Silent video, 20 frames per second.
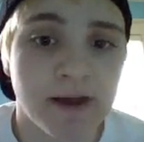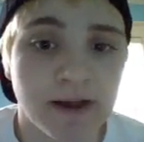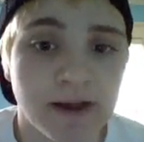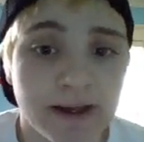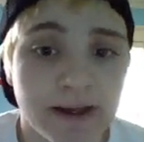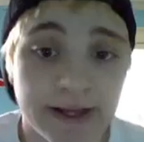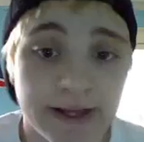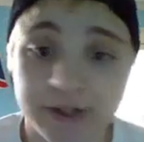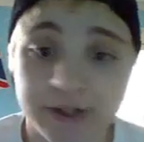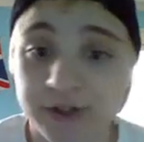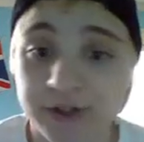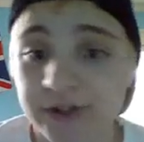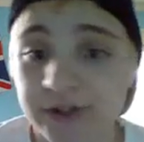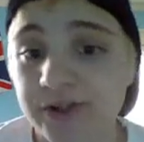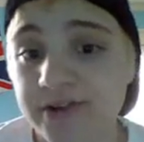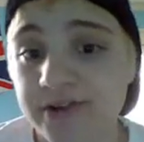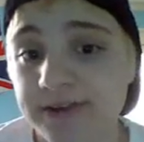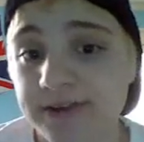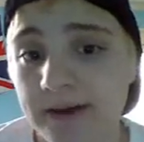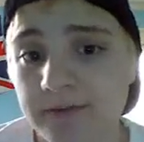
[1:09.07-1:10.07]
It can actually
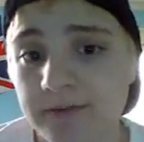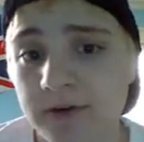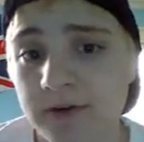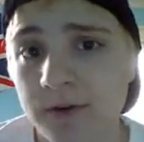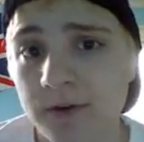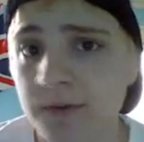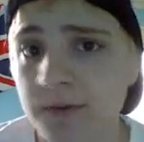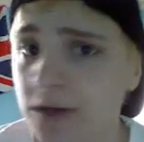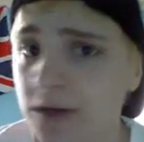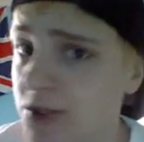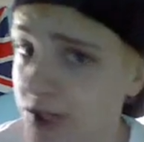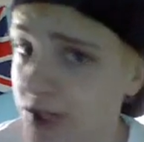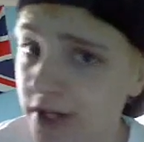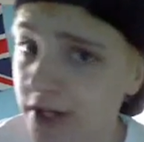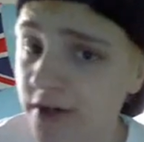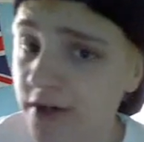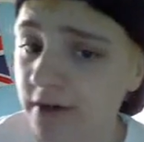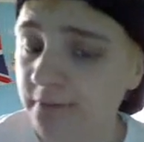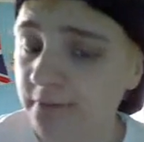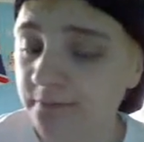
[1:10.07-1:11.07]
just have to do with your
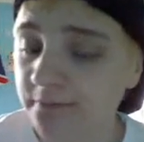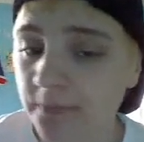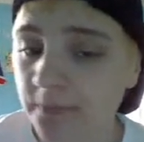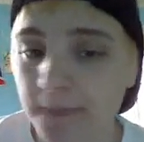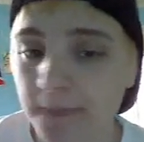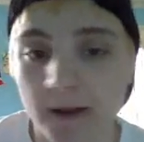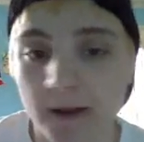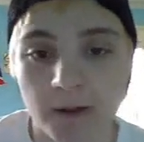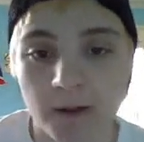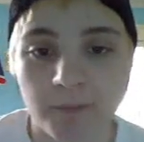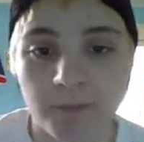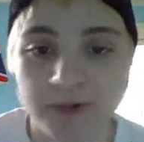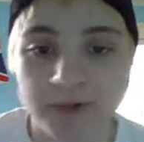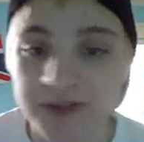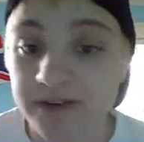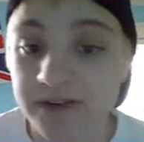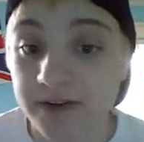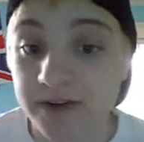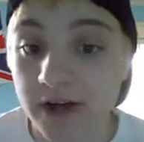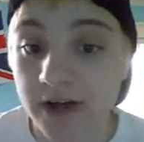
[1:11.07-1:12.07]
gender, which
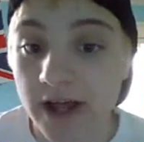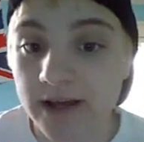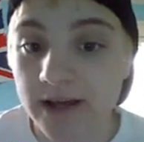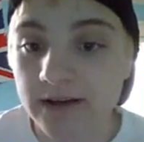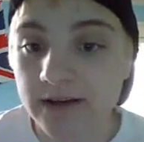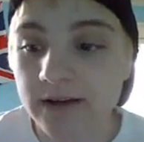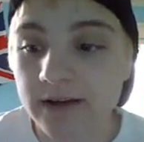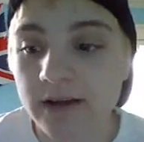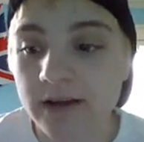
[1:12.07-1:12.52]
is in your head.